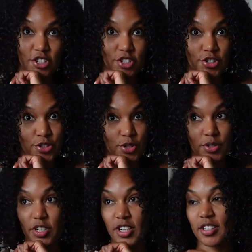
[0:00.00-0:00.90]
She's
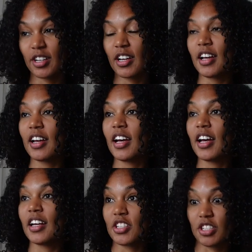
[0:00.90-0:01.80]
so good.
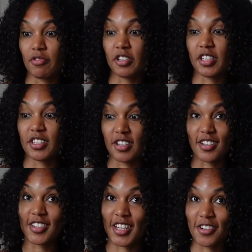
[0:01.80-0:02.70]
She really
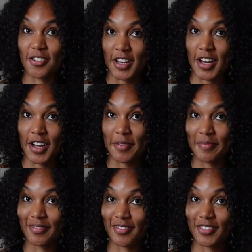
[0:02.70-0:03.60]
does take her
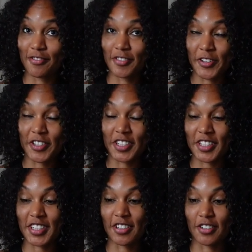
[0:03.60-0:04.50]
time. Very
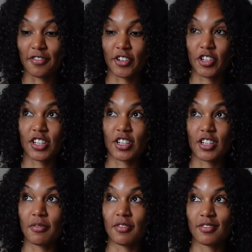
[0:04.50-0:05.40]
detailed and very
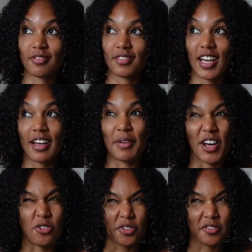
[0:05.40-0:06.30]
good.
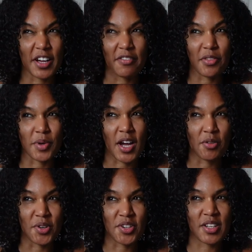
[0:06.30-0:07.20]
I don't know if I have 3
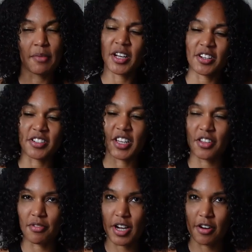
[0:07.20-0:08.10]
hours. It might not
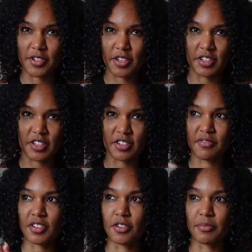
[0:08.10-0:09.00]
take 3 hours because it's a
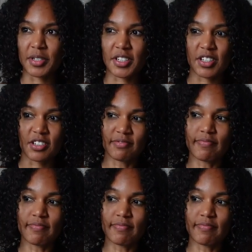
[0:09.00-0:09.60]
fill, but still.